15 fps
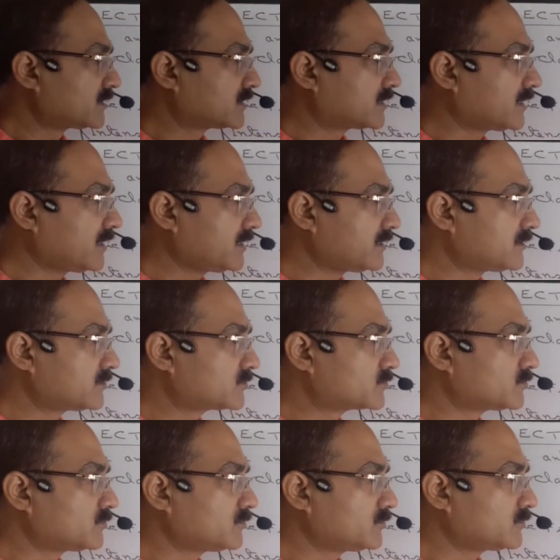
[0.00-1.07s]
K
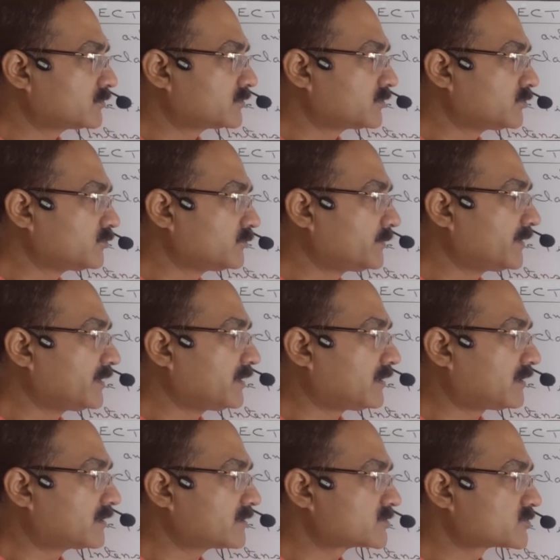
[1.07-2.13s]
into Q by
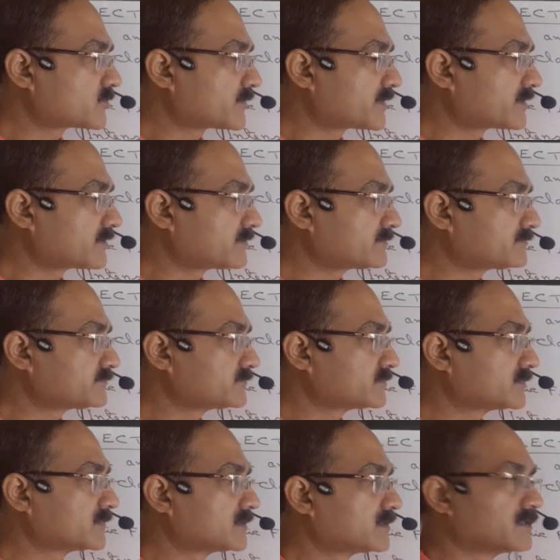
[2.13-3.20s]
R square
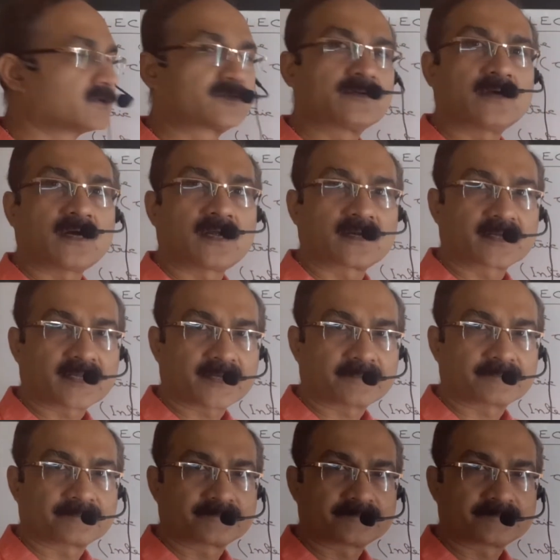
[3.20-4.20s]
into R cap.